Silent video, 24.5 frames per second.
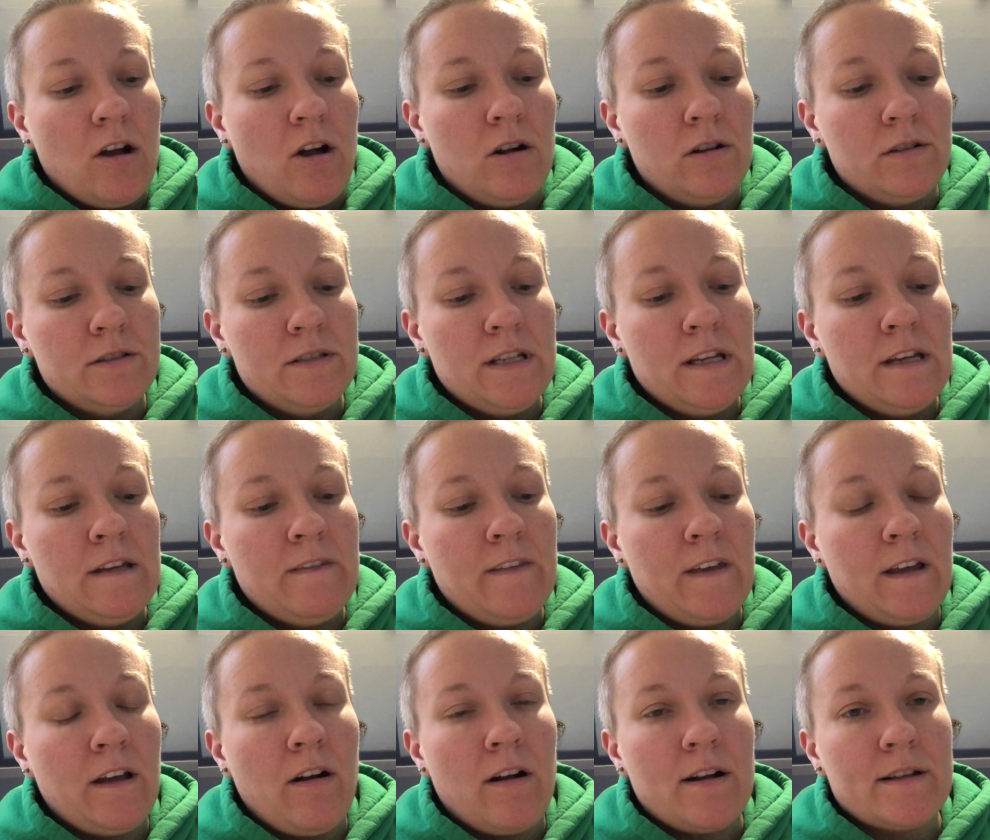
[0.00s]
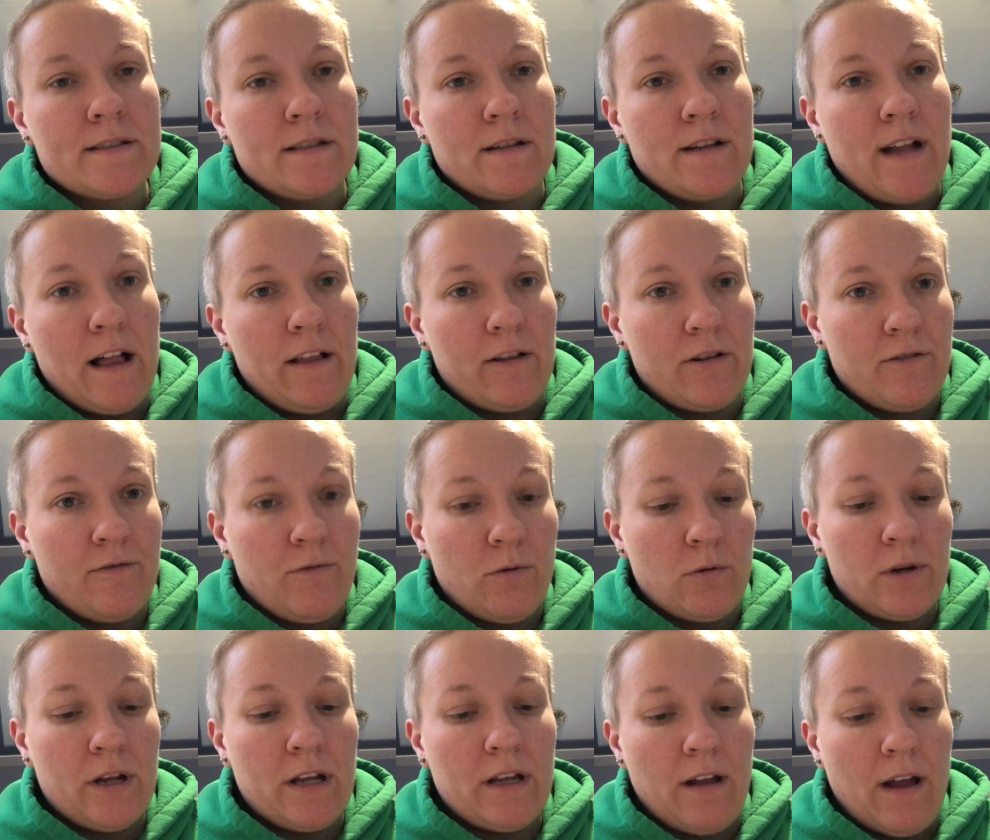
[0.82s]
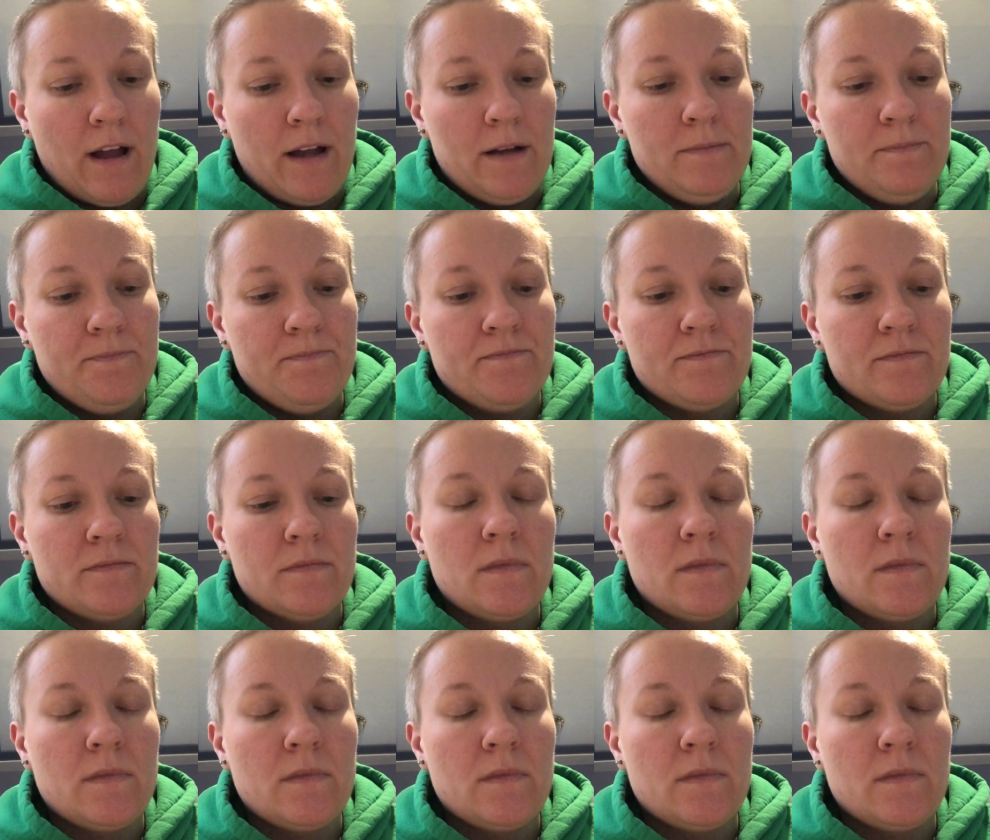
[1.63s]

Aldi, they cost $1.49.